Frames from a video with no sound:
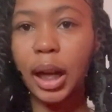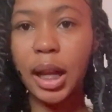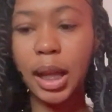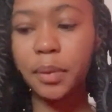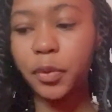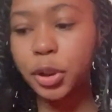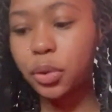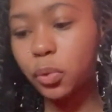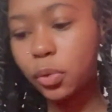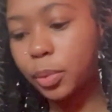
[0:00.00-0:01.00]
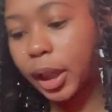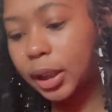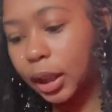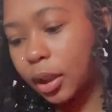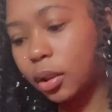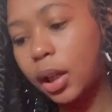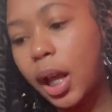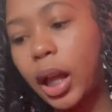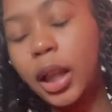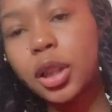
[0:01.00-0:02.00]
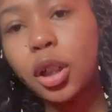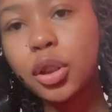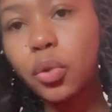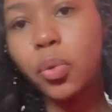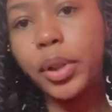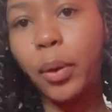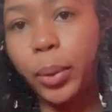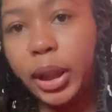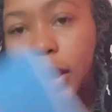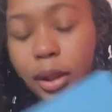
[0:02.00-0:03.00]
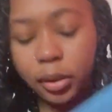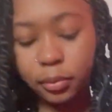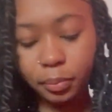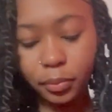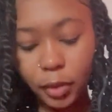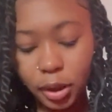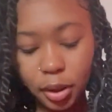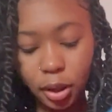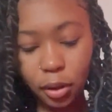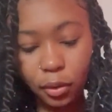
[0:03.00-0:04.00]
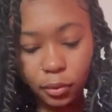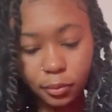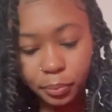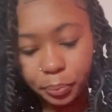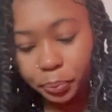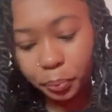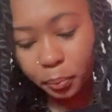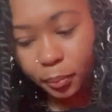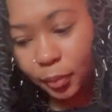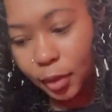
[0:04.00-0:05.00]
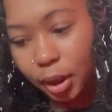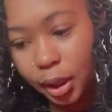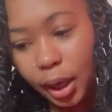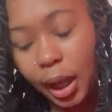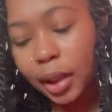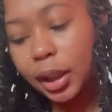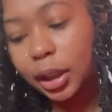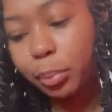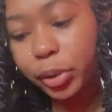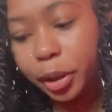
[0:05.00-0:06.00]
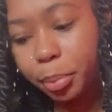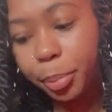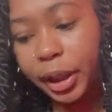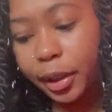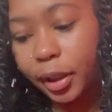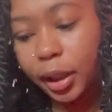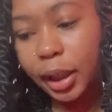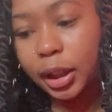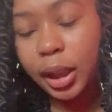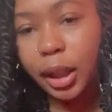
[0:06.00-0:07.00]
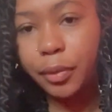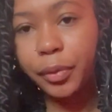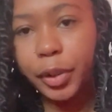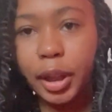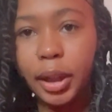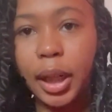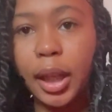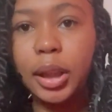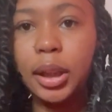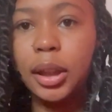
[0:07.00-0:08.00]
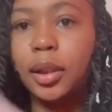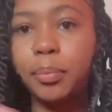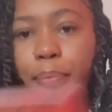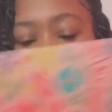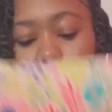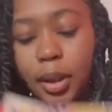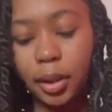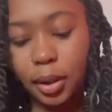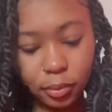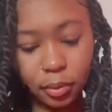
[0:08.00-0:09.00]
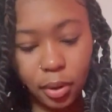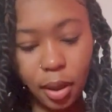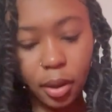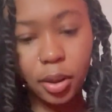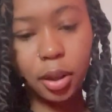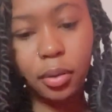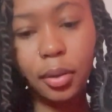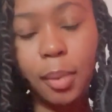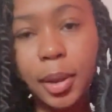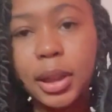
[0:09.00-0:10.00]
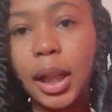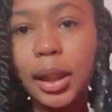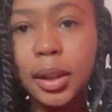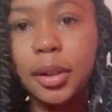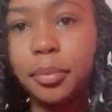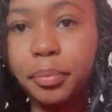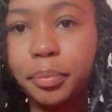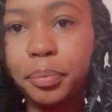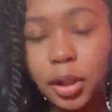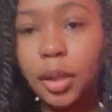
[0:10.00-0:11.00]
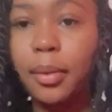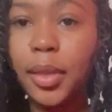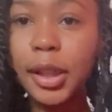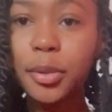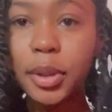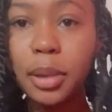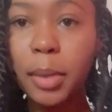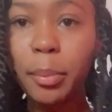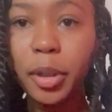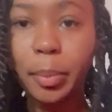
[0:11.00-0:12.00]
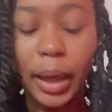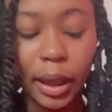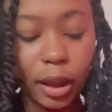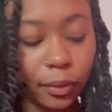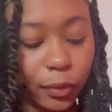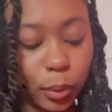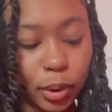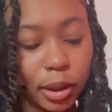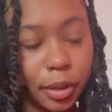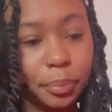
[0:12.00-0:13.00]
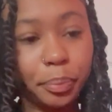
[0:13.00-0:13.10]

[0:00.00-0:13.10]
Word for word: I have for school right now. I start school in a week, so I think I'm pretty prepared. I think I have everything that I need, so I'm excited. So that's what's in my book bag for